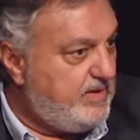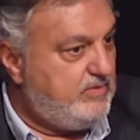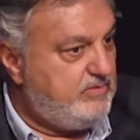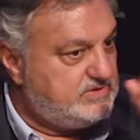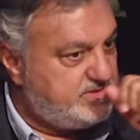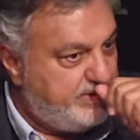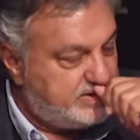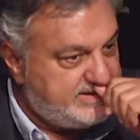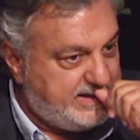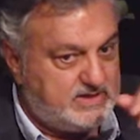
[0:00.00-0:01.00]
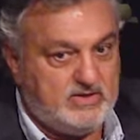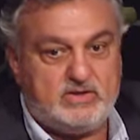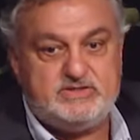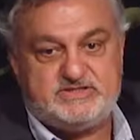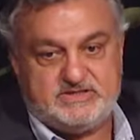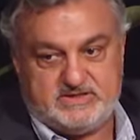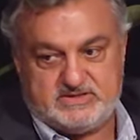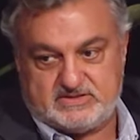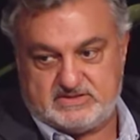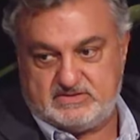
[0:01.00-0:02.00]
was about
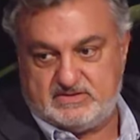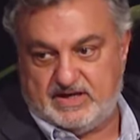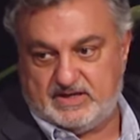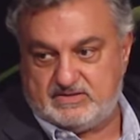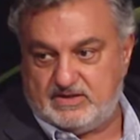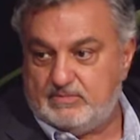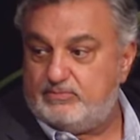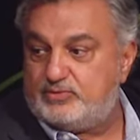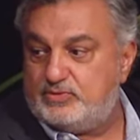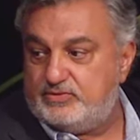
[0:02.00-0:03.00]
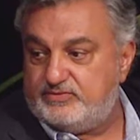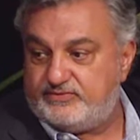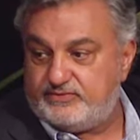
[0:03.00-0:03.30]
technologies that improve